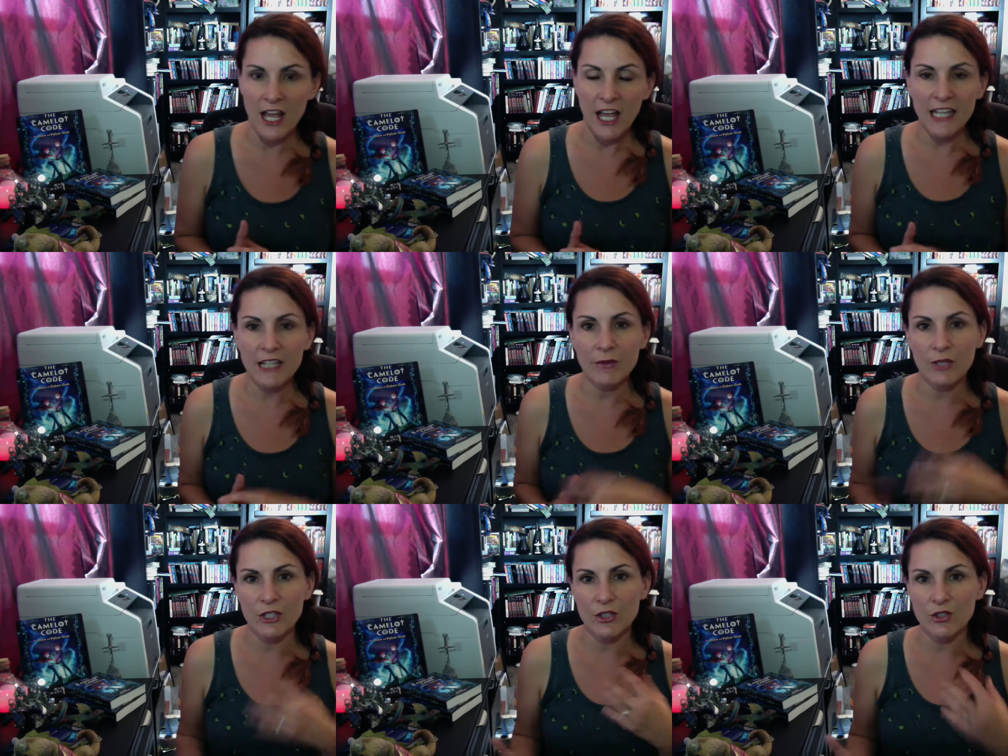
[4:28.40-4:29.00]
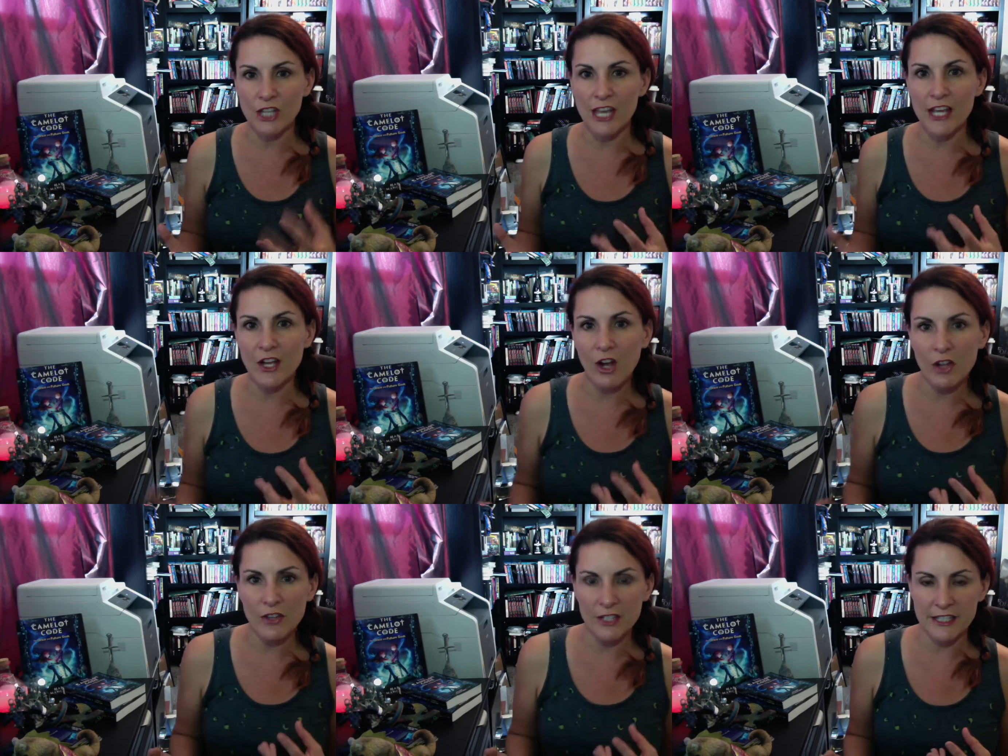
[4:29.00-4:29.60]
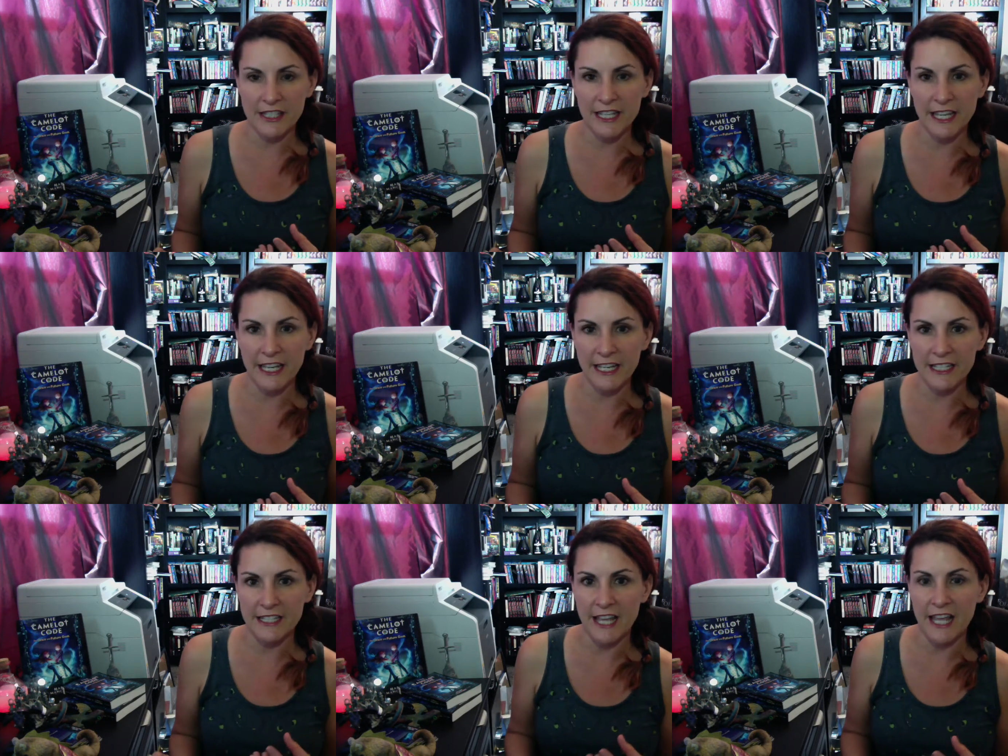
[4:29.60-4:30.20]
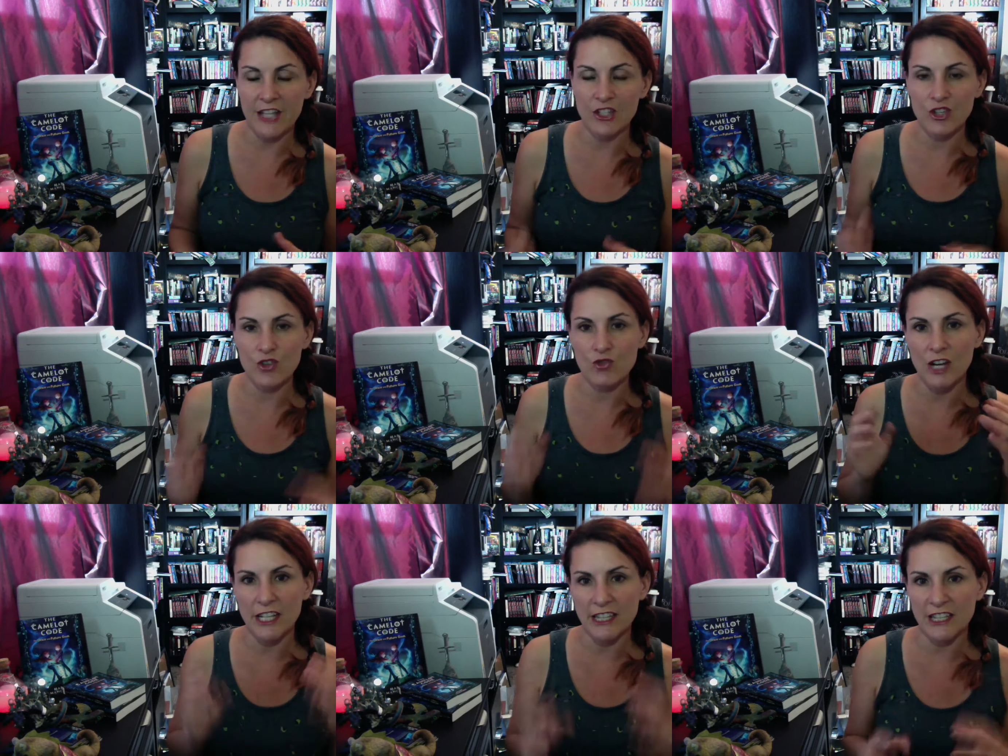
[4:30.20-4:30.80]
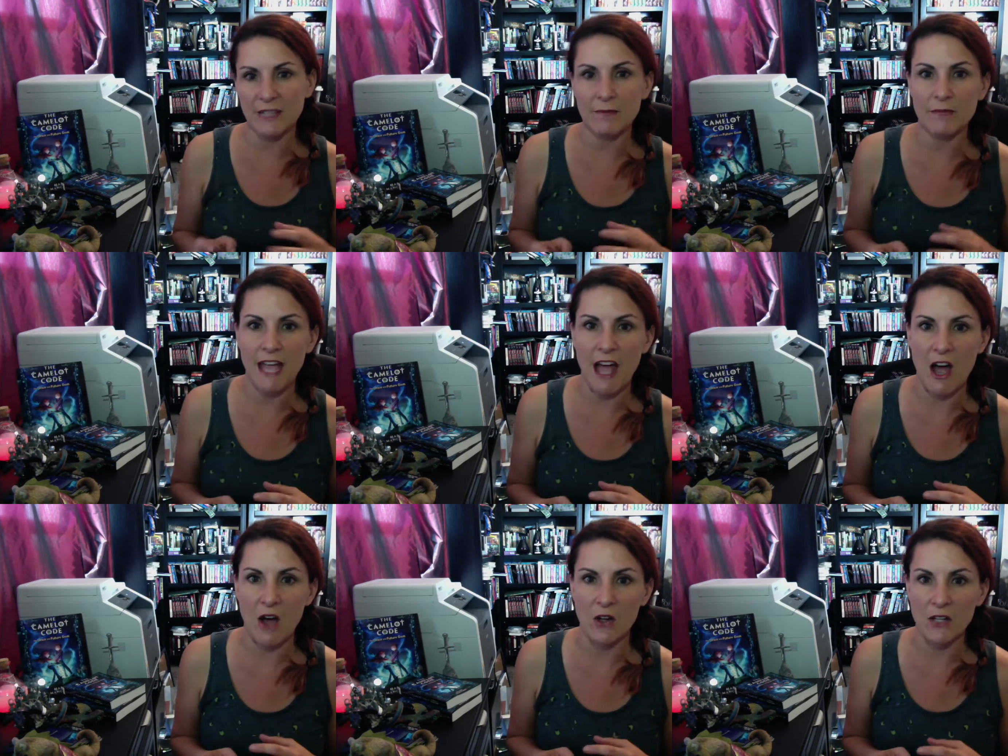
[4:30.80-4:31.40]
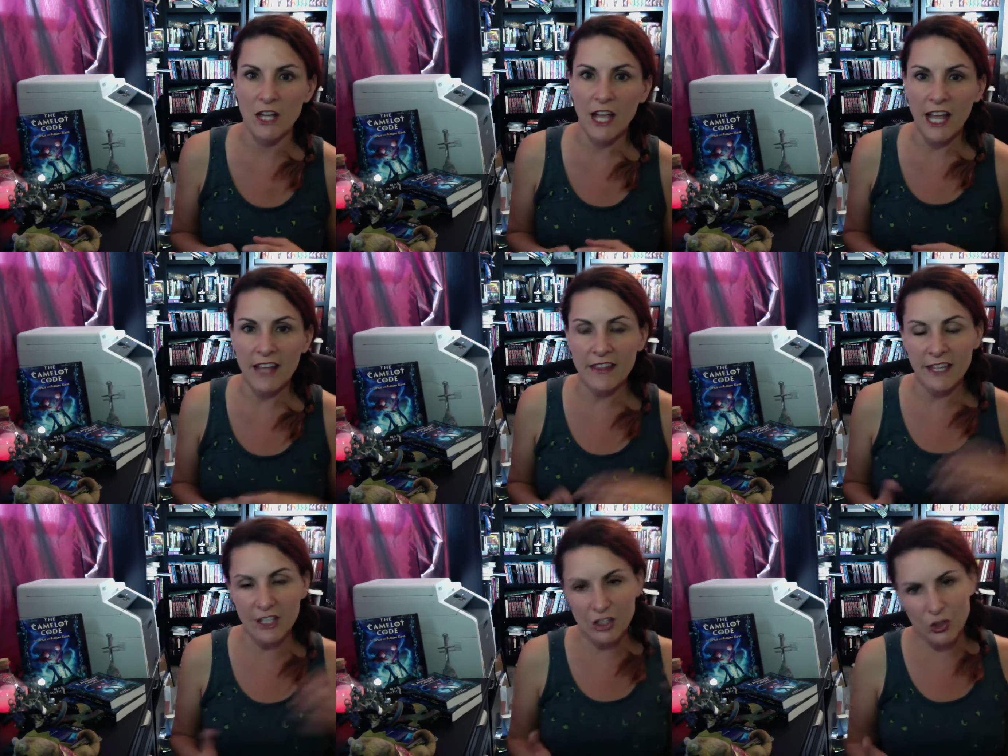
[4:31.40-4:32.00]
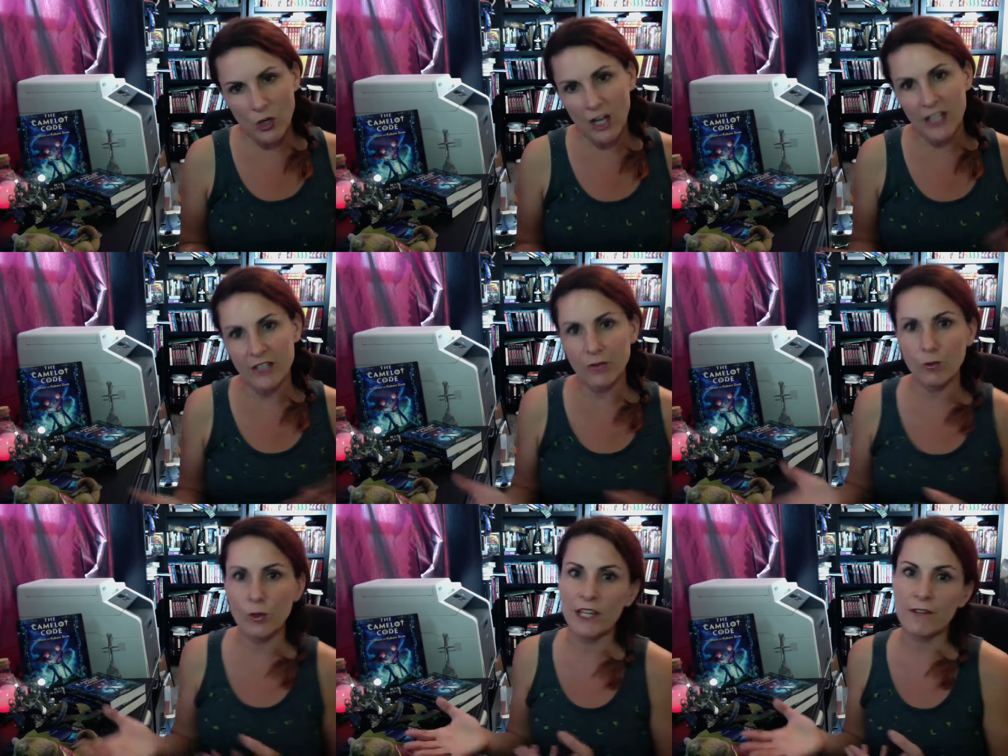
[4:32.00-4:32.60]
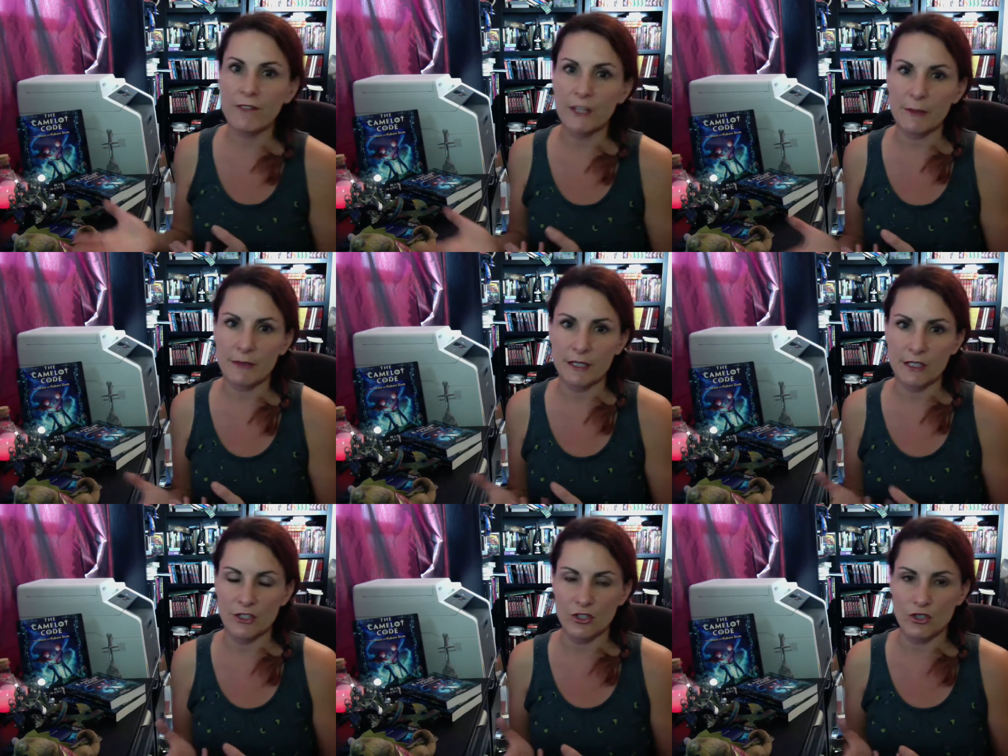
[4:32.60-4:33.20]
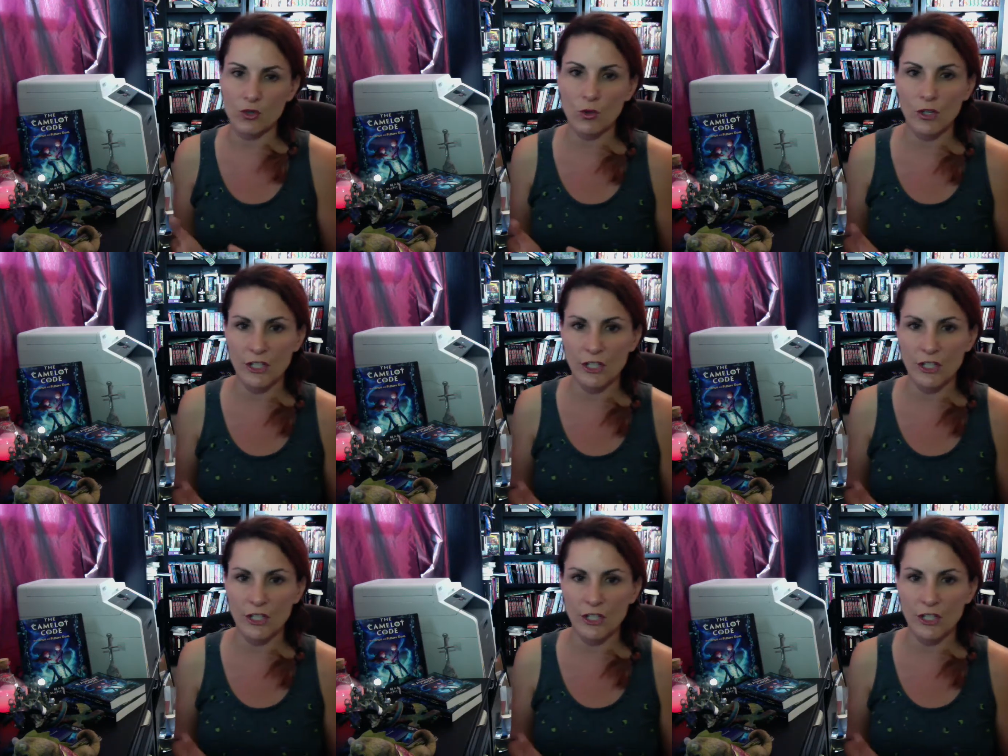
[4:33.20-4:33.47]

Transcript: Anyway, you take all these things and you write them down, and then you kind of weave them into the story.